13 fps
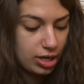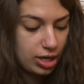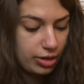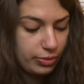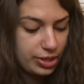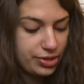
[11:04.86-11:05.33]

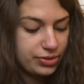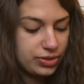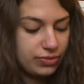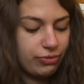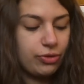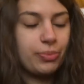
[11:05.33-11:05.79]
anyone
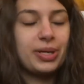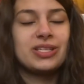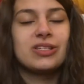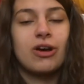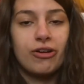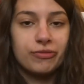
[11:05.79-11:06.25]
else for my
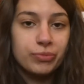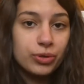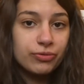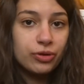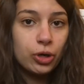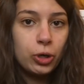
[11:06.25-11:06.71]

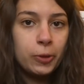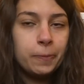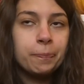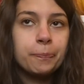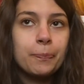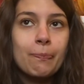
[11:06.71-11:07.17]
sophomore
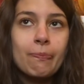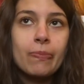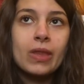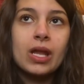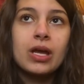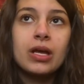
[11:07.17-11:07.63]
fall.
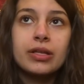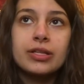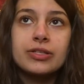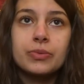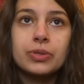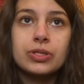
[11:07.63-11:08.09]

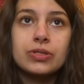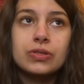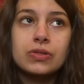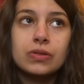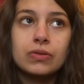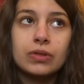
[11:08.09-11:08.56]
This
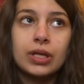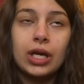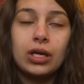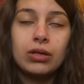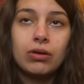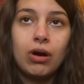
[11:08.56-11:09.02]
was
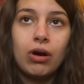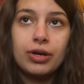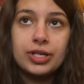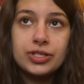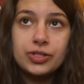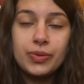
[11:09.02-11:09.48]
like
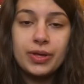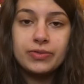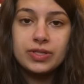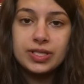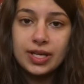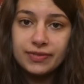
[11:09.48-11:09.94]
August
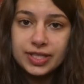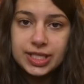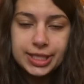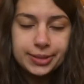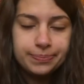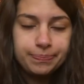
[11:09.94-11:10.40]

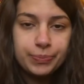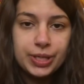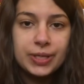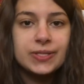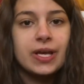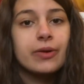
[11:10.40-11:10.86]
2017,
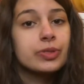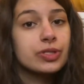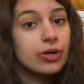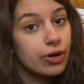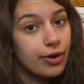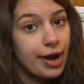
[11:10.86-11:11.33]
because I was
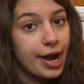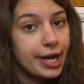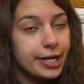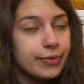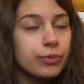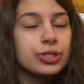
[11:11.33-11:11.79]
an
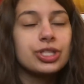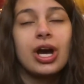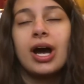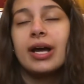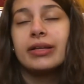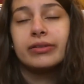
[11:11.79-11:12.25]
RA, which
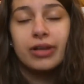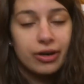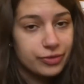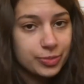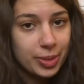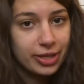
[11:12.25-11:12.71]
I
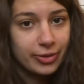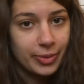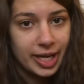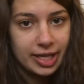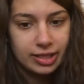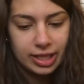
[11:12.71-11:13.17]
loved, by the
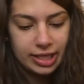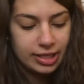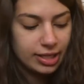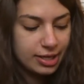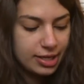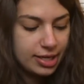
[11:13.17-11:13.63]
way.
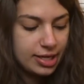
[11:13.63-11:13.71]
Like,